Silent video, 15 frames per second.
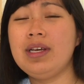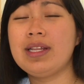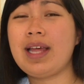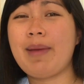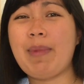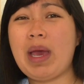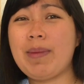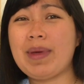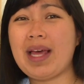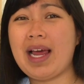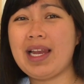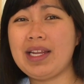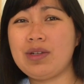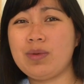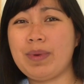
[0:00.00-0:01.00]
they may be
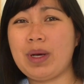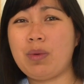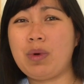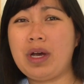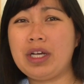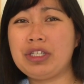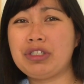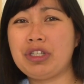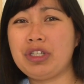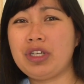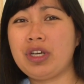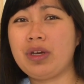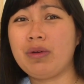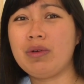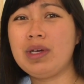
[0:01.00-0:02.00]
that little bit worse than
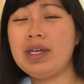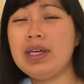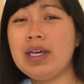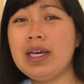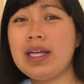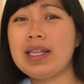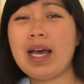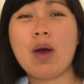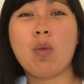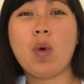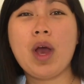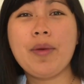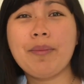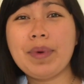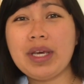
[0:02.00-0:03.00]
you. That
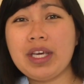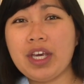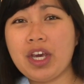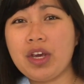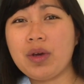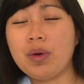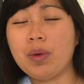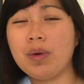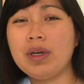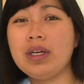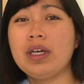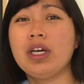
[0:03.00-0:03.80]
won't be you.